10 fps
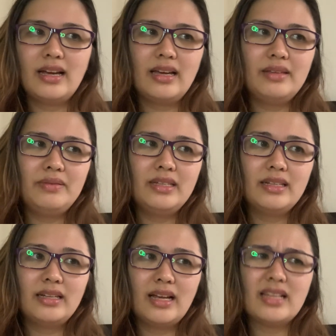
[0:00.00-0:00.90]
I
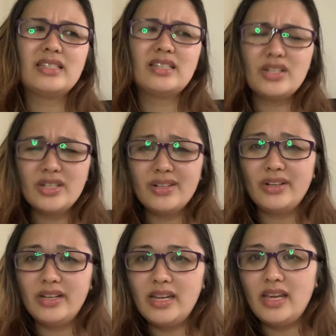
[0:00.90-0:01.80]
mean, at such an
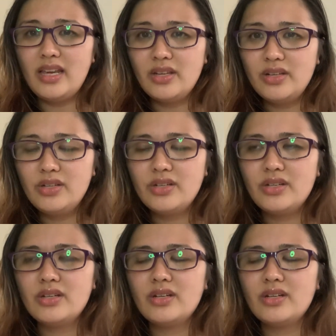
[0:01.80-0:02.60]
early age.